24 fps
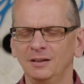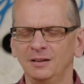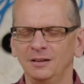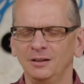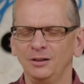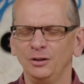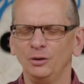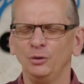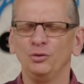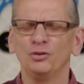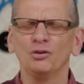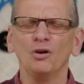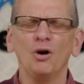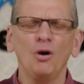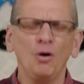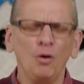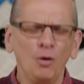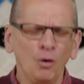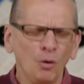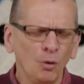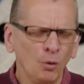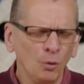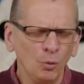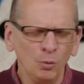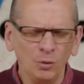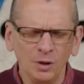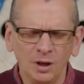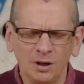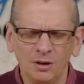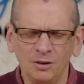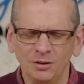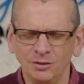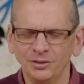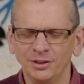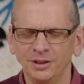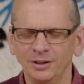who's
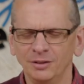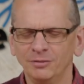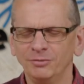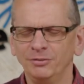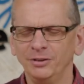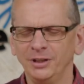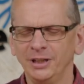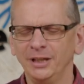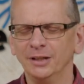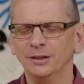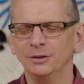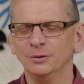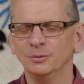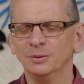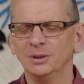wholehearted for you,